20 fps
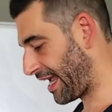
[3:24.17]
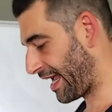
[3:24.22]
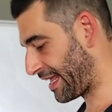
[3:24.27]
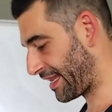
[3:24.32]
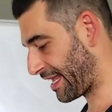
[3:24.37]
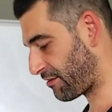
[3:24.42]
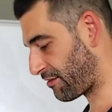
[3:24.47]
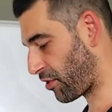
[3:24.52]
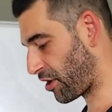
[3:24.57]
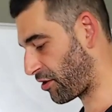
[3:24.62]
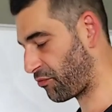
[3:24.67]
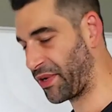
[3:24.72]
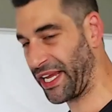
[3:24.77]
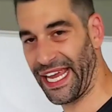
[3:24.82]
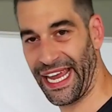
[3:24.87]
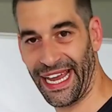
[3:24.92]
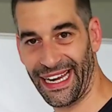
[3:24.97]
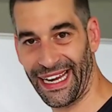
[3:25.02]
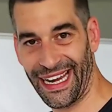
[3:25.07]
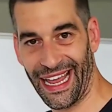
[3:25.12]
And then when
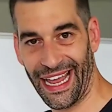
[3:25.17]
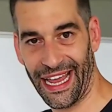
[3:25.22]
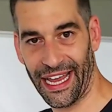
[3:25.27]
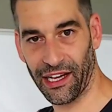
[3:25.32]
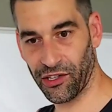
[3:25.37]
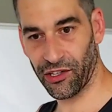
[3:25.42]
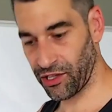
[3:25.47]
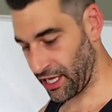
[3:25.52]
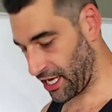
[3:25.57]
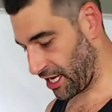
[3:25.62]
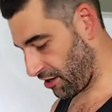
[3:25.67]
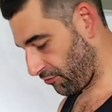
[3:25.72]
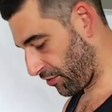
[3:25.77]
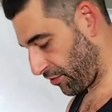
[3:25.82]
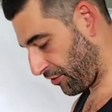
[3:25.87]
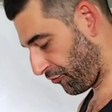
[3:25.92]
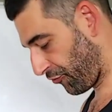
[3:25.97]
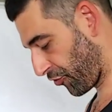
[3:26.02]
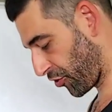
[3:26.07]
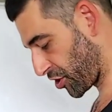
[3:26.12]
we inhale,
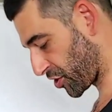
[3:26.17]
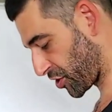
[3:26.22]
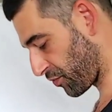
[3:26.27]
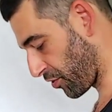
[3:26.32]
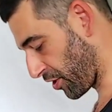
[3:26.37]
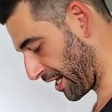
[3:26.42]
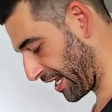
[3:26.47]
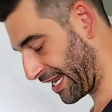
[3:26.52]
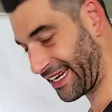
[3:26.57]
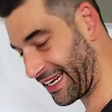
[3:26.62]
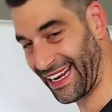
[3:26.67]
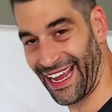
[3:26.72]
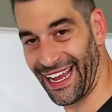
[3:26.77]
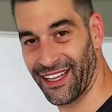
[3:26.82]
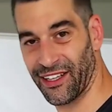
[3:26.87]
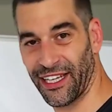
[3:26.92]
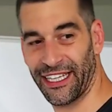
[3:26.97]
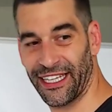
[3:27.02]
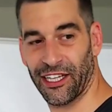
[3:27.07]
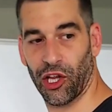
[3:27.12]
we first want to
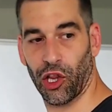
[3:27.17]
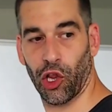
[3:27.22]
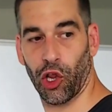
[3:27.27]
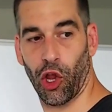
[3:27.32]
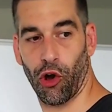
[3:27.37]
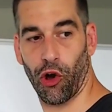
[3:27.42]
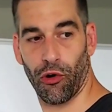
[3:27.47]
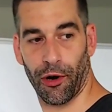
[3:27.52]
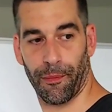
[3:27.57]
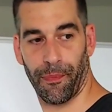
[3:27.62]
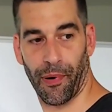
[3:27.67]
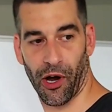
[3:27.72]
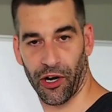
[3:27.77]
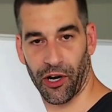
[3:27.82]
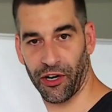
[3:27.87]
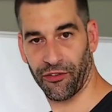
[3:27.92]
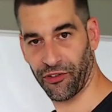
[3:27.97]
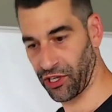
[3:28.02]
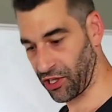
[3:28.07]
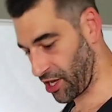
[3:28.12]
inhale in the lower
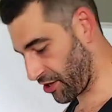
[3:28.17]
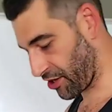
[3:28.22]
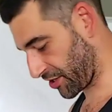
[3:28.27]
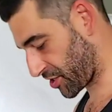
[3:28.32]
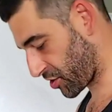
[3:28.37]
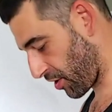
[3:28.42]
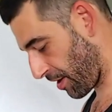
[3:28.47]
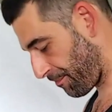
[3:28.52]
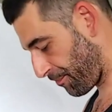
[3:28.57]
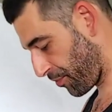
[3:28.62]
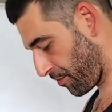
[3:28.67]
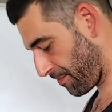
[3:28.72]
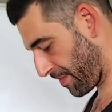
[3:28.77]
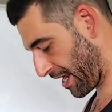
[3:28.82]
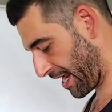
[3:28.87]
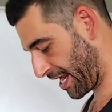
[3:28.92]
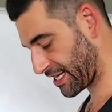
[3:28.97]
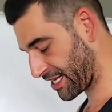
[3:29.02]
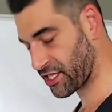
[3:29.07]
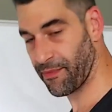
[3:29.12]
part of the lungs. So I put
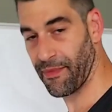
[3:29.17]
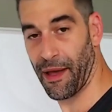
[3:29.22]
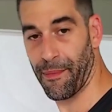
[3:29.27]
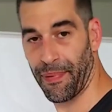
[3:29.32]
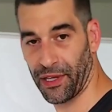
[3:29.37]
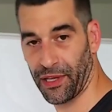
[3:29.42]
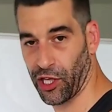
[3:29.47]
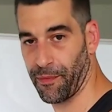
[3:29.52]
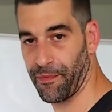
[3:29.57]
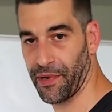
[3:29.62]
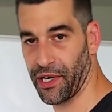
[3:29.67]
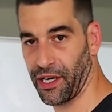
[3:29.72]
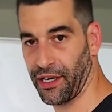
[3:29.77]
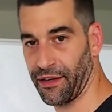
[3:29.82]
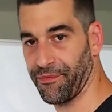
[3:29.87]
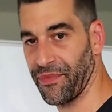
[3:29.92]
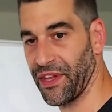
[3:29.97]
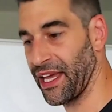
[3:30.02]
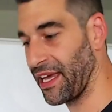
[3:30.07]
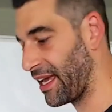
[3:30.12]
my hands on my belly
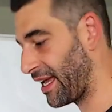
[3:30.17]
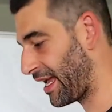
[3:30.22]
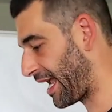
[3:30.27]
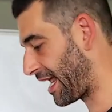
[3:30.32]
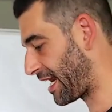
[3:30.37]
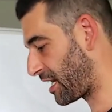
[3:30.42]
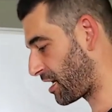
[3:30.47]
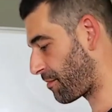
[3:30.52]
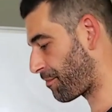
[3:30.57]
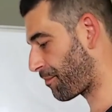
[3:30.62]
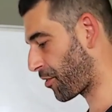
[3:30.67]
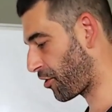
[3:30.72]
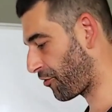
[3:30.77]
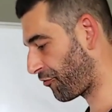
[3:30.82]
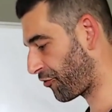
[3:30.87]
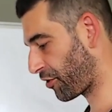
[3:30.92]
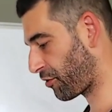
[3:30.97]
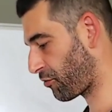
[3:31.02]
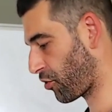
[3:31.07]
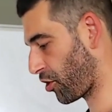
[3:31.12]
button, and in a
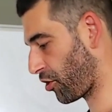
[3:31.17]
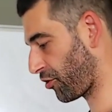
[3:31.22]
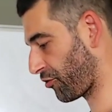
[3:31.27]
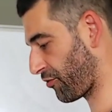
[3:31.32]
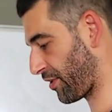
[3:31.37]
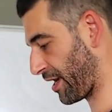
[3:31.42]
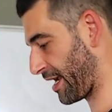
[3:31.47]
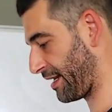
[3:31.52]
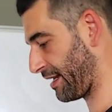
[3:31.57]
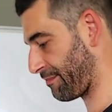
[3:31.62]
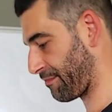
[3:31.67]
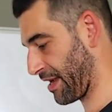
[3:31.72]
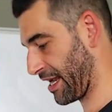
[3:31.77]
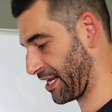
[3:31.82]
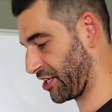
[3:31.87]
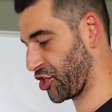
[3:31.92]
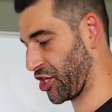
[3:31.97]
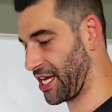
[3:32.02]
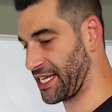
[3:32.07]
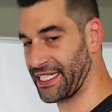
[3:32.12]
perfect world, right,
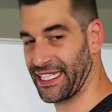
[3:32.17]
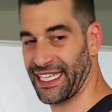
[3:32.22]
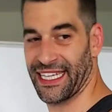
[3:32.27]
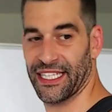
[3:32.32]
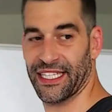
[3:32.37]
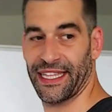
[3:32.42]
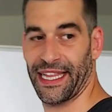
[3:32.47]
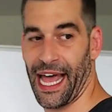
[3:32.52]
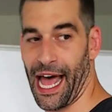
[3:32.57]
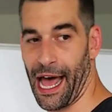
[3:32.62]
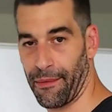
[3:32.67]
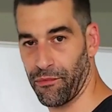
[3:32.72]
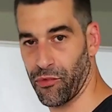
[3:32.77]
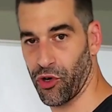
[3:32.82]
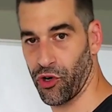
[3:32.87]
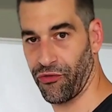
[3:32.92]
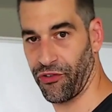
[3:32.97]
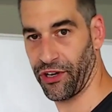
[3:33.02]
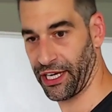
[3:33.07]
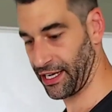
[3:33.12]
my chest is not
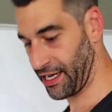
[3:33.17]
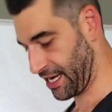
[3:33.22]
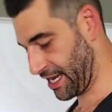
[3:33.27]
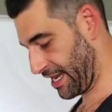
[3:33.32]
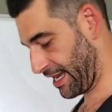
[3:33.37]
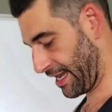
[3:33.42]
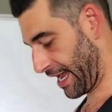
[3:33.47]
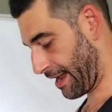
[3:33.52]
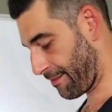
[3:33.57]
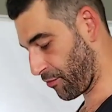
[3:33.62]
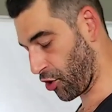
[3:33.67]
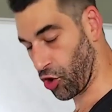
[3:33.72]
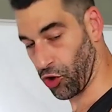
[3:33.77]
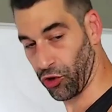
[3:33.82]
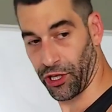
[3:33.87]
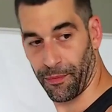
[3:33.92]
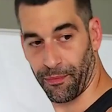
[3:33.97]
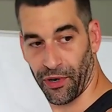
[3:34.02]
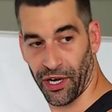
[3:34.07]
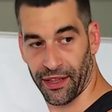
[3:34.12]
moving. I'm
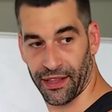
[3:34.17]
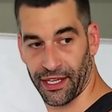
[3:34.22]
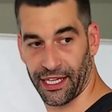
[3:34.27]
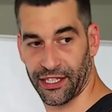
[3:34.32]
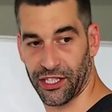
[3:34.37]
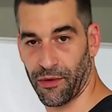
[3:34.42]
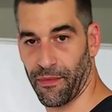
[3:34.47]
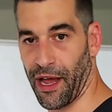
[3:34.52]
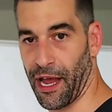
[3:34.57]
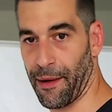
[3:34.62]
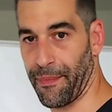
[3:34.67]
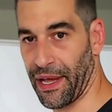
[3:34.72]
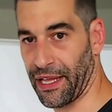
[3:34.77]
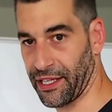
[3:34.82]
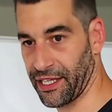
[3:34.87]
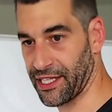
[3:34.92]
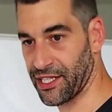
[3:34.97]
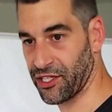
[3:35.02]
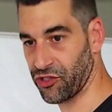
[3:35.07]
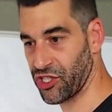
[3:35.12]
only breathing into my
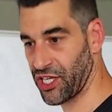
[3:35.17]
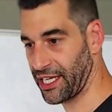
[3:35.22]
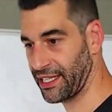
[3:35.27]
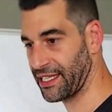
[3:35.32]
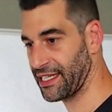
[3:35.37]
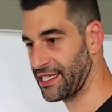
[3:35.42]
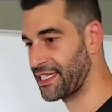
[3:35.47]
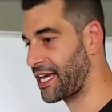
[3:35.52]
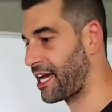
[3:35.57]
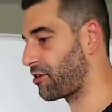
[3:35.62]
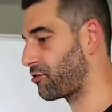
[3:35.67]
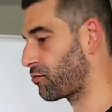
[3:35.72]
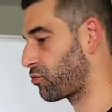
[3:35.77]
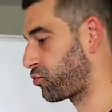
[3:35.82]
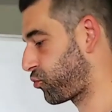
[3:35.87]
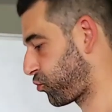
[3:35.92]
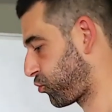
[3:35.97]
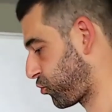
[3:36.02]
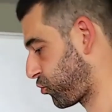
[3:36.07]
belly. So check this out.